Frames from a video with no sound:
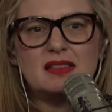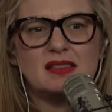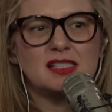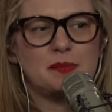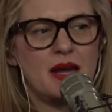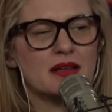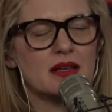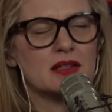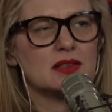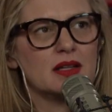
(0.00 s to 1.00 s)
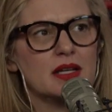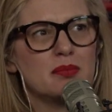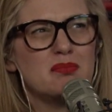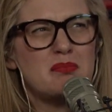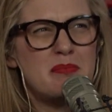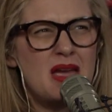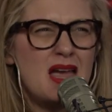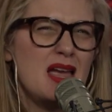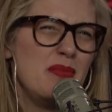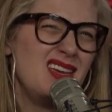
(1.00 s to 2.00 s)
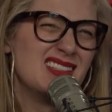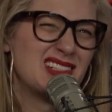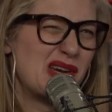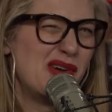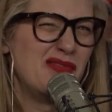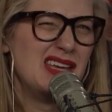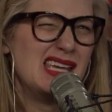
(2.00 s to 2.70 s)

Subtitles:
had suspected. They're like, maybe it's COVID.